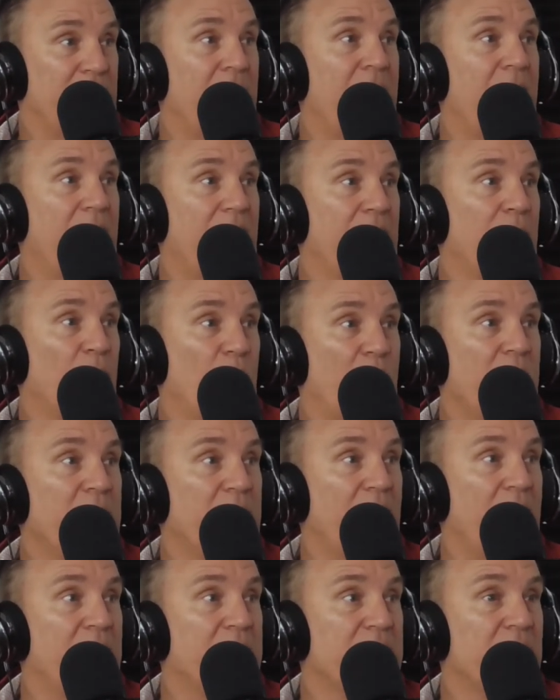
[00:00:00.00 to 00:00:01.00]
Yeah, they're
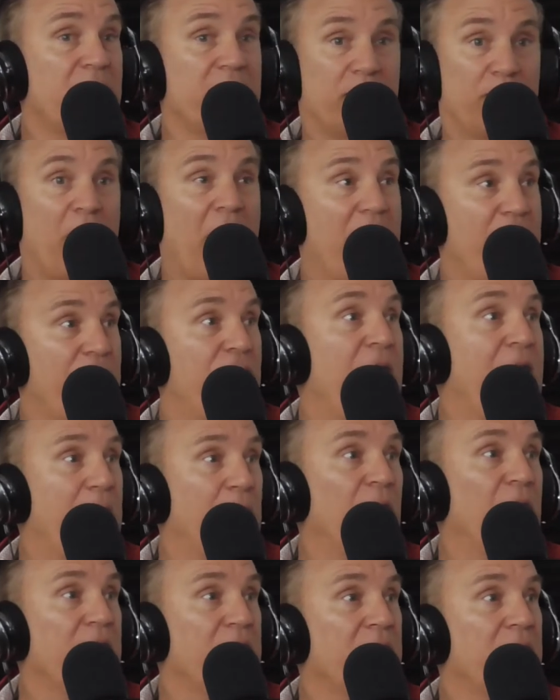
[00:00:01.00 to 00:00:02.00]
white guys. Like my
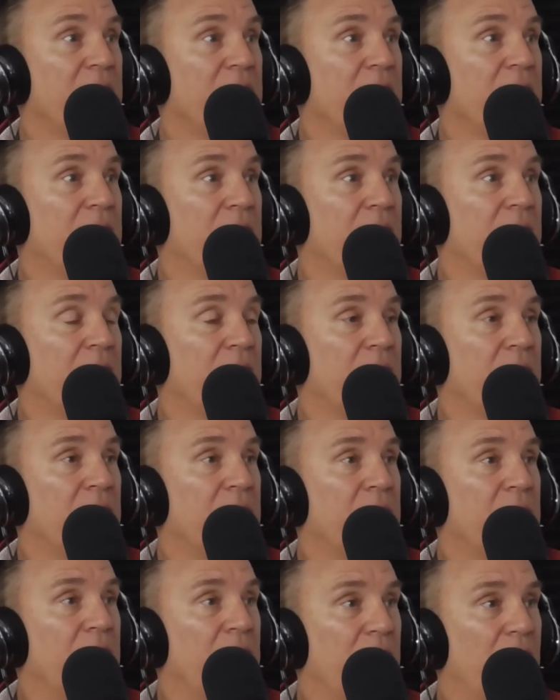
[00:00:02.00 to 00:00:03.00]
family still are actually. My